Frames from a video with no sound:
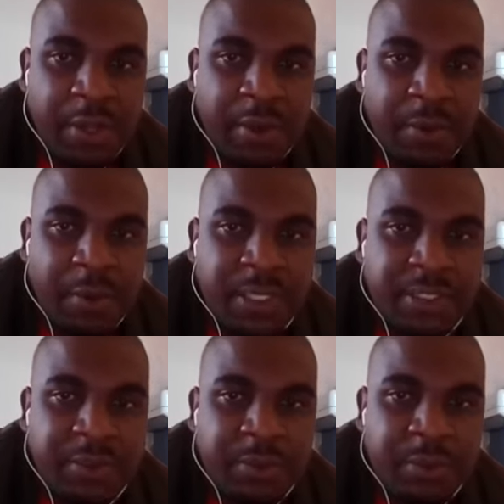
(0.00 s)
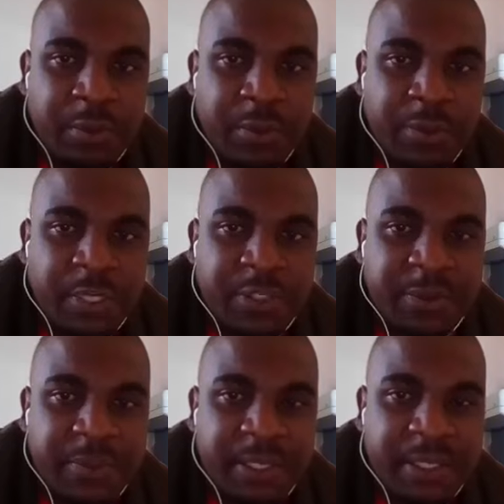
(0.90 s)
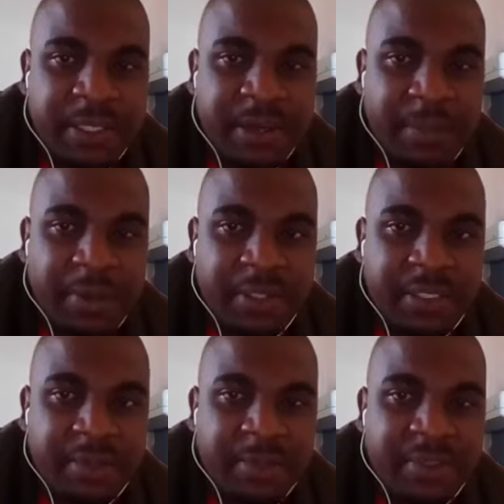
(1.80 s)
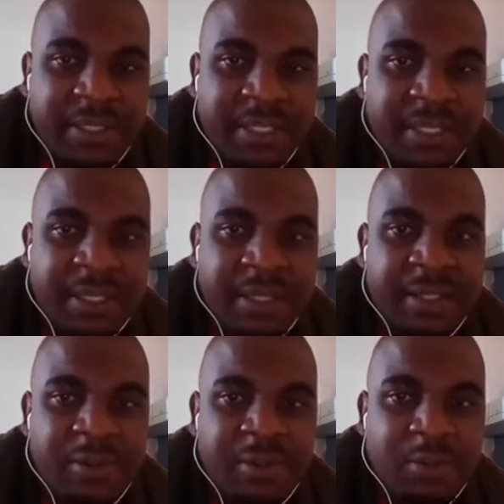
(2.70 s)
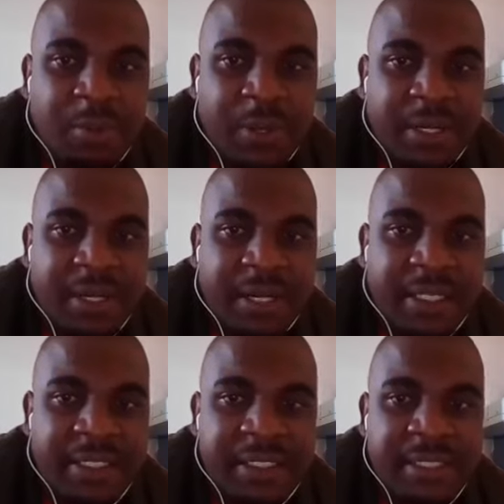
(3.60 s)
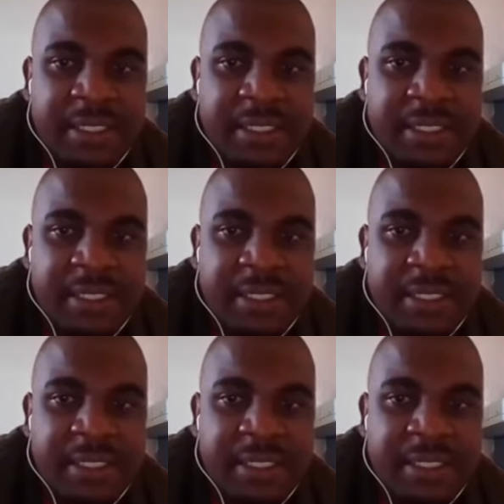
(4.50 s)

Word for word: what you you are speaking about about the global right